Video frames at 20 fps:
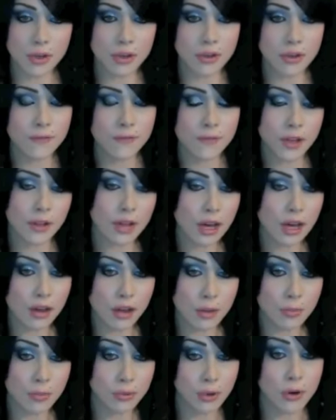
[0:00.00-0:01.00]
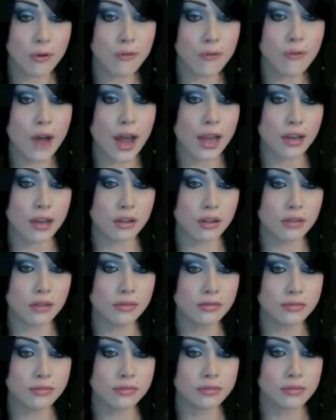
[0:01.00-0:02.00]
You're gonna fill out a
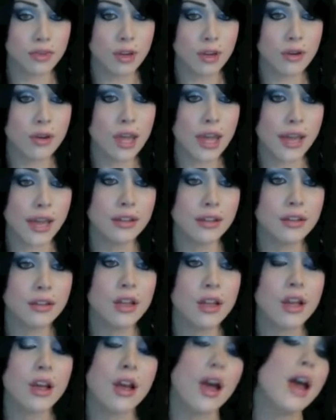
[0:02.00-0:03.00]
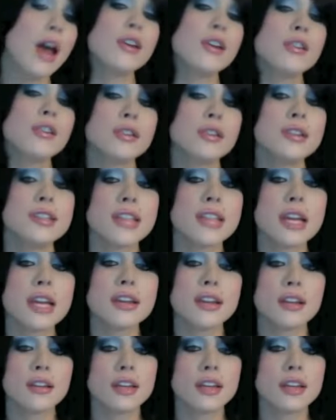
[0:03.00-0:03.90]
profile, okay, and you're gonna send it.